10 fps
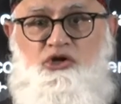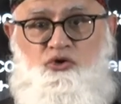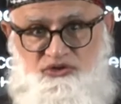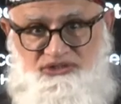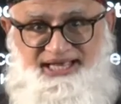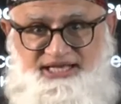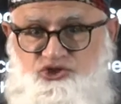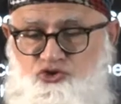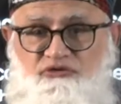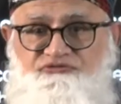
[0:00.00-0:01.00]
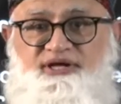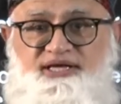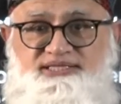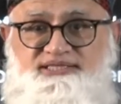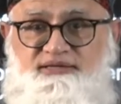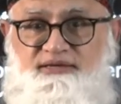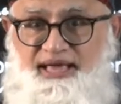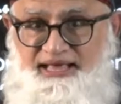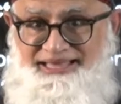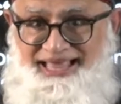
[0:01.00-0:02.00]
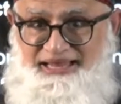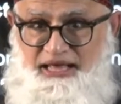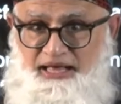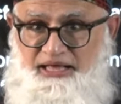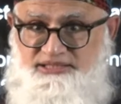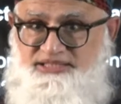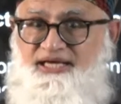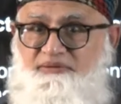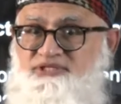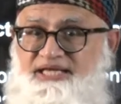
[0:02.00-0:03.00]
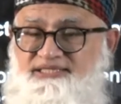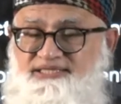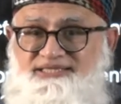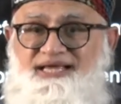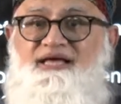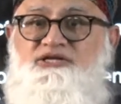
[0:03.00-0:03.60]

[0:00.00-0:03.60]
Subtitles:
contextual figures and circumstances.